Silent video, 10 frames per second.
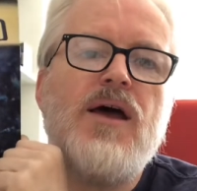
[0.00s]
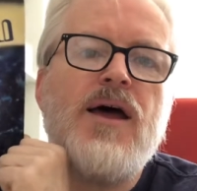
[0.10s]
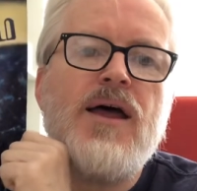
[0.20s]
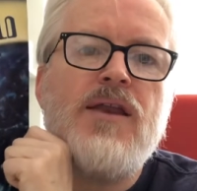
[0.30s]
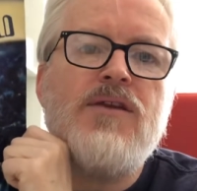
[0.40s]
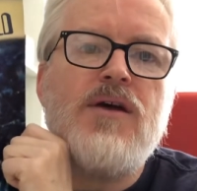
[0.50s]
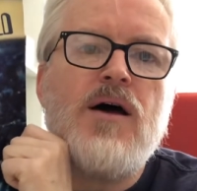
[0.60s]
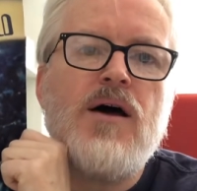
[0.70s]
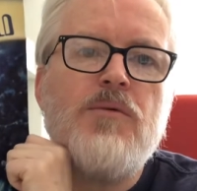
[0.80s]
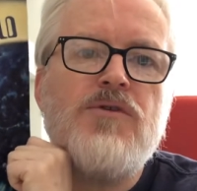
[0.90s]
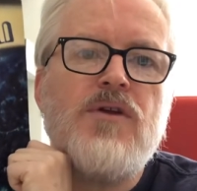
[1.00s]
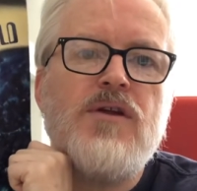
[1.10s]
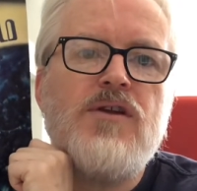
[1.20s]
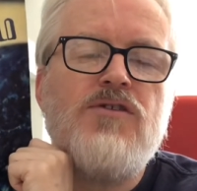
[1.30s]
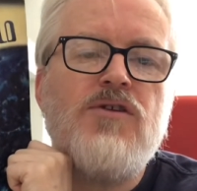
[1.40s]
and I was
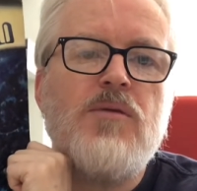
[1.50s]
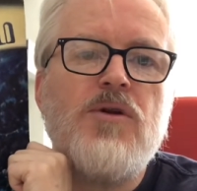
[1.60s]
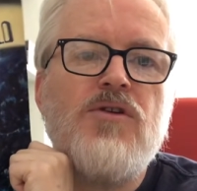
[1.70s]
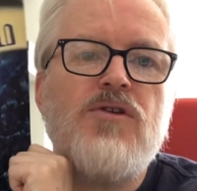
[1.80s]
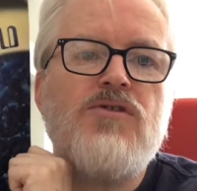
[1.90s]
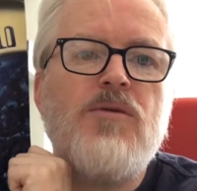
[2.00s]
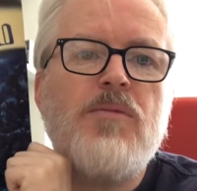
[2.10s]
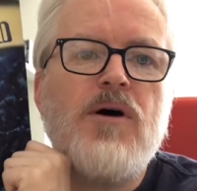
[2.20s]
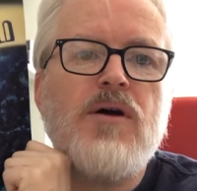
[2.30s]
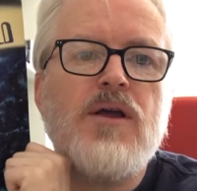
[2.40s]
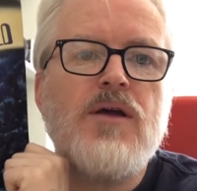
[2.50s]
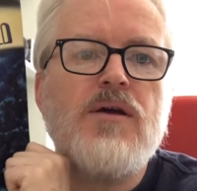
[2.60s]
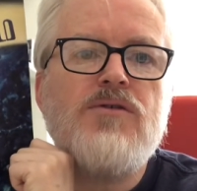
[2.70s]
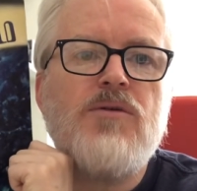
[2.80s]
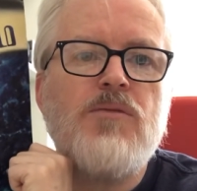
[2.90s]
determined to buy
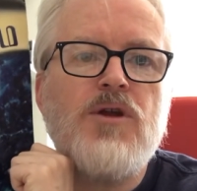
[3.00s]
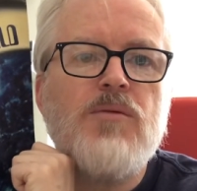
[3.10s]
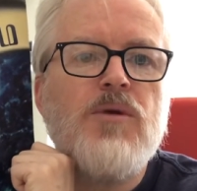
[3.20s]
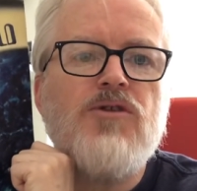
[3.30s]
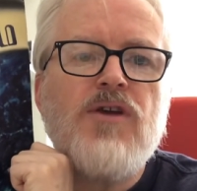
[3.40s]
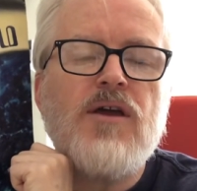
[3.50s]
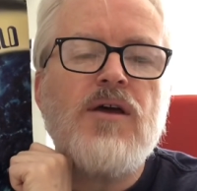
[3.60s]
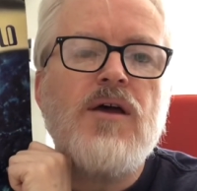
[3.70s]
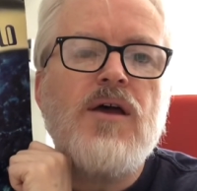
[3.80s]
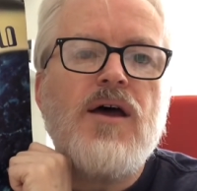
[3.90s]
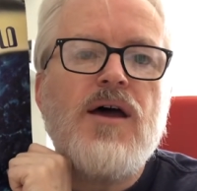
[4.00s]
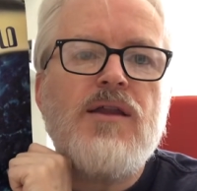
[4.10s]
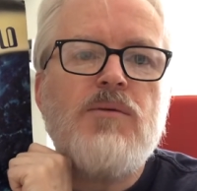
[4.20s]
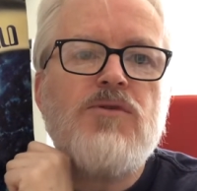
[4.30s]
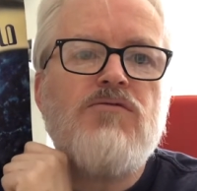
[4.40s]
some new music. And
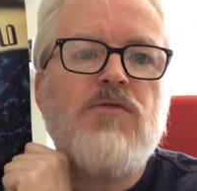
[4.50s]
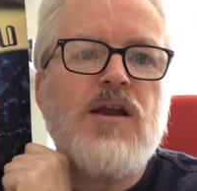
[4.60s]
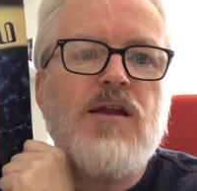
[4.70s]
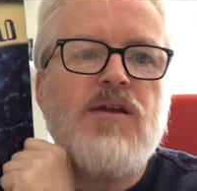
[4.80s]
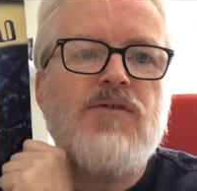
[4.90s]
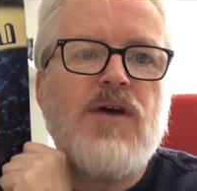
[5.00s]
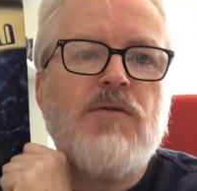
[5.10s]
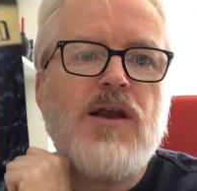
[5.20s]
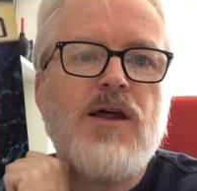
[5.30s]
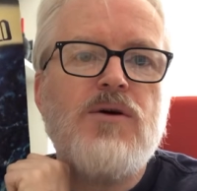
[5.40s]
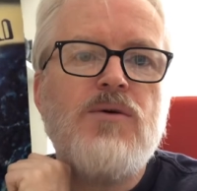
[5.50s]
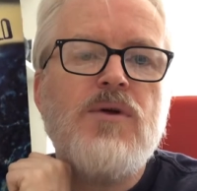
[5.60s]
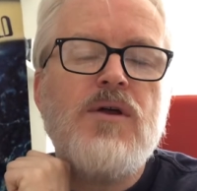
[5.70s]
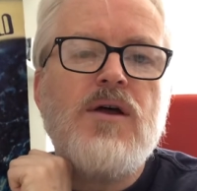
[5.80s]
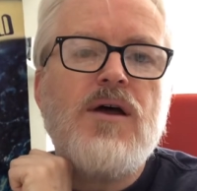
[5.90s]
there was really very little,
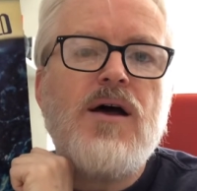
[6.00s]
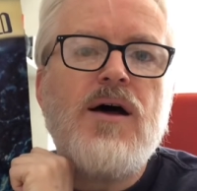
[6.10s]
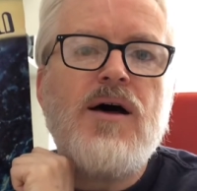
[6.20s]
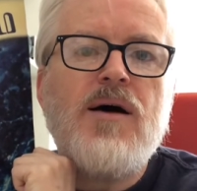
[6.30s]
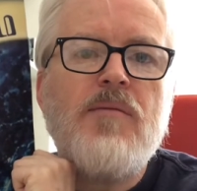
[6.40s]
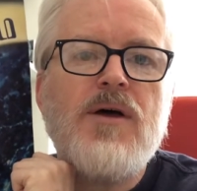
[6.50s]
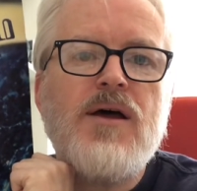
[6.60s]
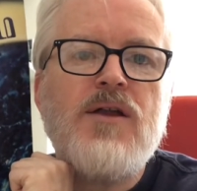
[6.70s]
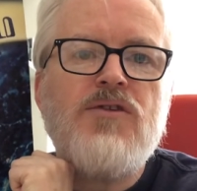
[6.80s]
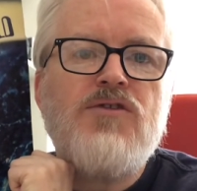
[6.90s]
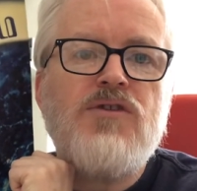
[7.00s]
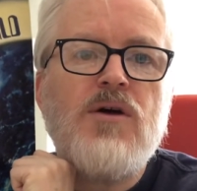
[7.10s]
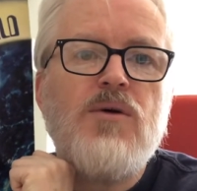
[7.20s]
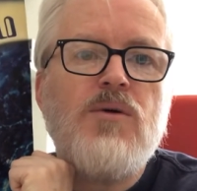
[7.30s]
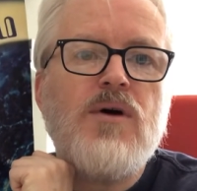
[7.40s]
and
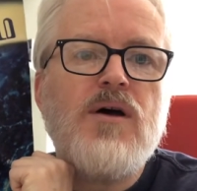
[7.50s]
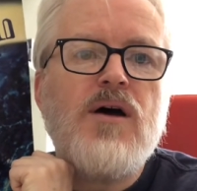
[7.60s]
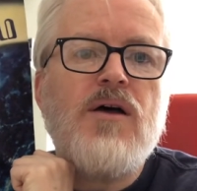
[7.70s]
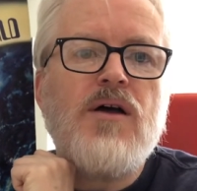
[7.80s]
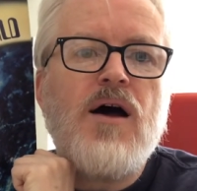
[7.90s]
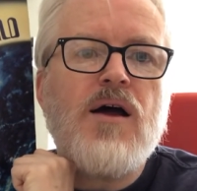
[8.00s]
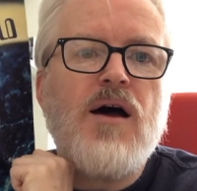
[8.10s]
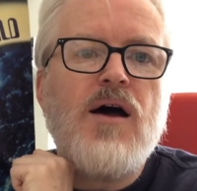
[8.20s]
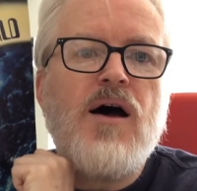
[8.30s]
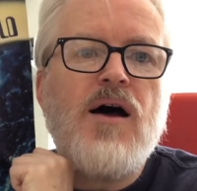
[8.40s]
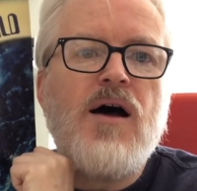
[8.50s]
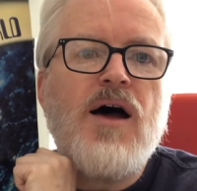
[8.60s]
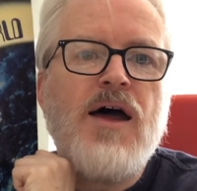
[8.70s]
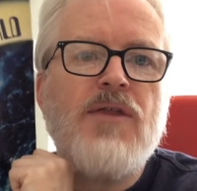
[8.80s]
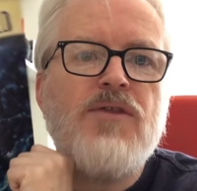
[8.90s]
so I
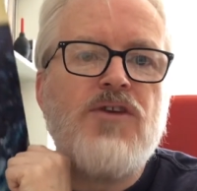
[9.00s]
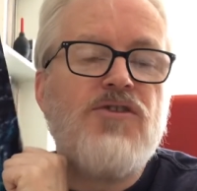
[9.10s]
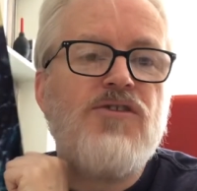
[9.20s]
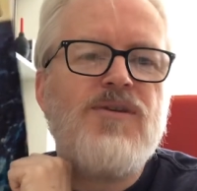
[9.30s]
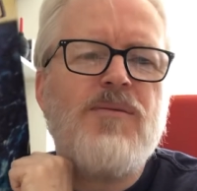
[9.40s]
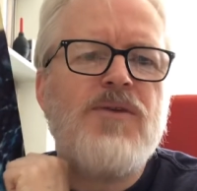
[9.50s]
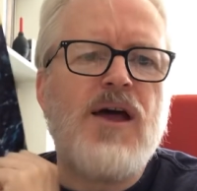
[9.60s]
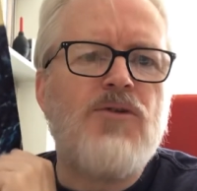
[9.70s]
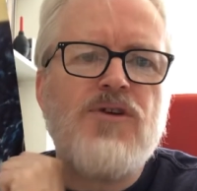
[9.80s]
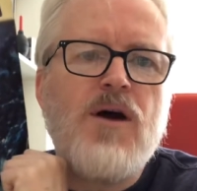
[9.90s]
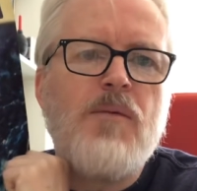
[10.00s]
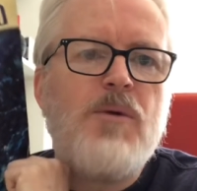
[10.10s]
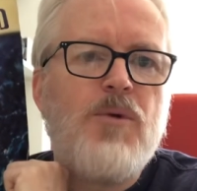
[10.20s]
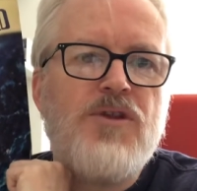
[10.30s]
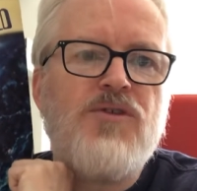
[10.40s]
had this and something else. I can't
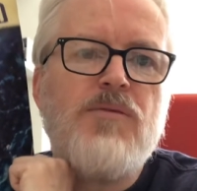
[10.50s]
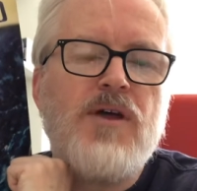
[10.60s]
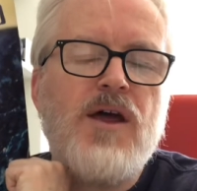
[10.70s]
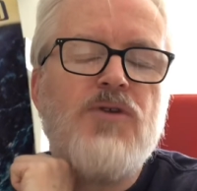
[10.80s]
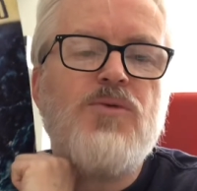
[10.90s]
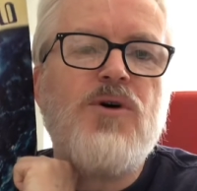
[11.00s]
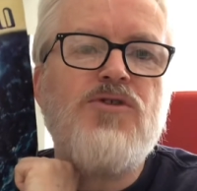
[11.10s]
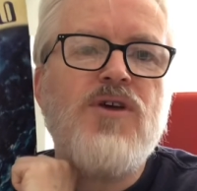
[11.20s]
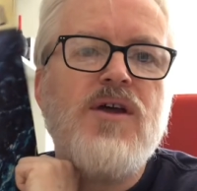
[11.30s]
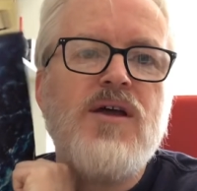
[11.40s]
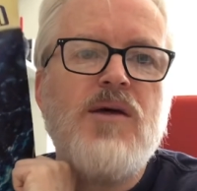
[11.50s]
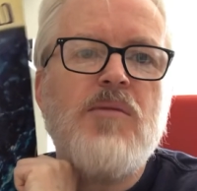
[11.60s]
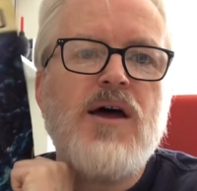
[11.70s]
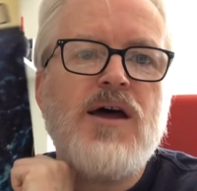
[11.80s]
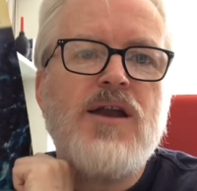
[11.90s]
remember what the something else was in
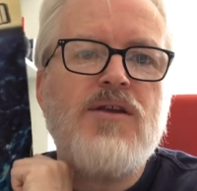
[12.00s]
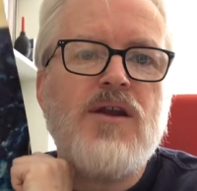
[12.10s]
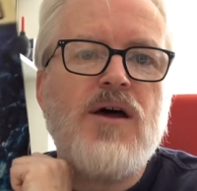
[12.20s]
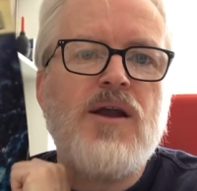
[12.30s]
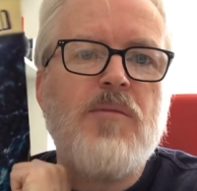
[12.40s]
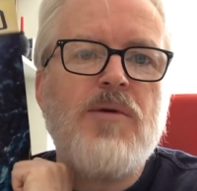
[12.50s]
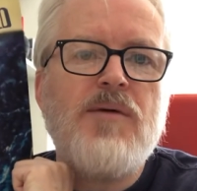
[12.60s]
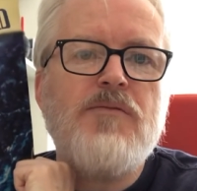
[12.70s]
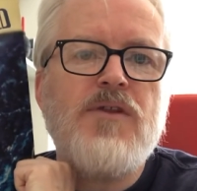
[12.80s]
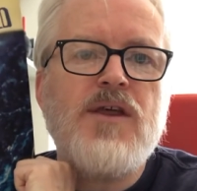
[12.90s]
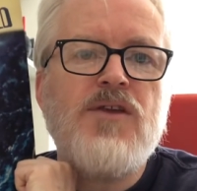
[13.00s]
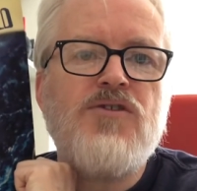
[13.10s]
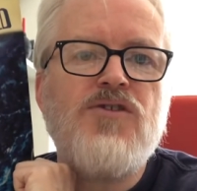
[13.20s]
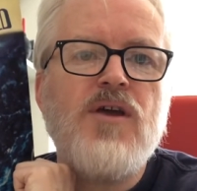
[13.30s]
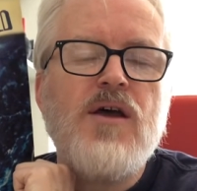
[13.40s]
my hand, and I plumped for
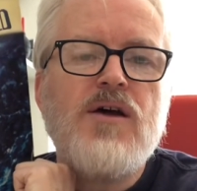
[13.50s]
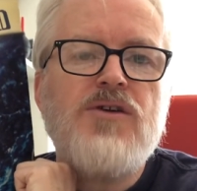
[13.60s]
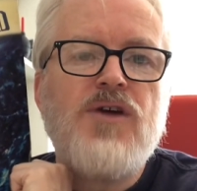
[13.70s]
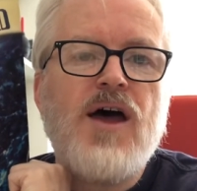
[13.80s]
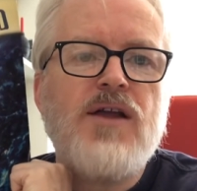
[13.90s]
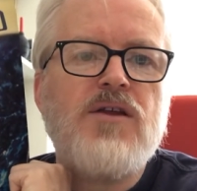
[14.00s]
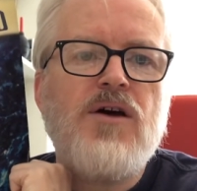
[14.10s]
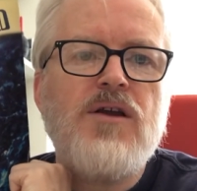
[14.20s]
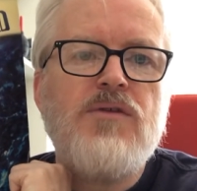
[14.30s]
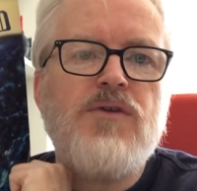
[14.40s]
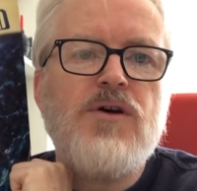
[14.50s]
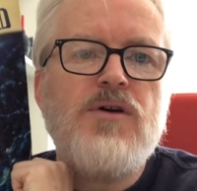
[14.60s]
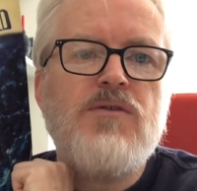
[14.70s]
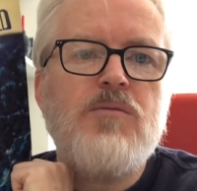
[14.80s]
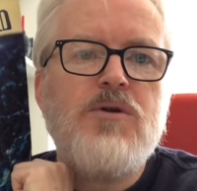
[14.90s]
this because I had kind of
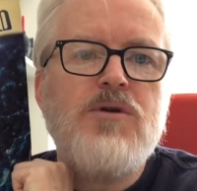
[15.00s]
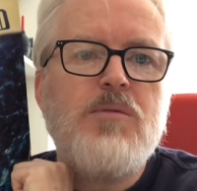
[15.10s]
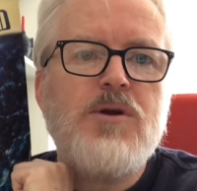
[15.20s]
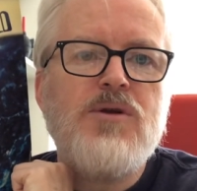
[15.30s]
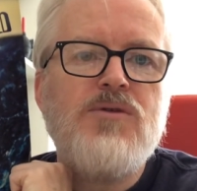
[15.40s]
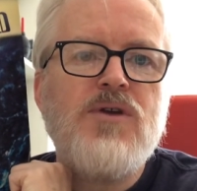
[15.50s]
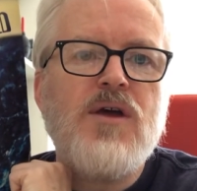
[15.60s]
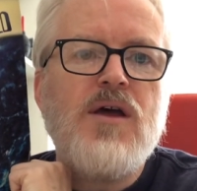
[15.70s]
heard of the Moody Blues,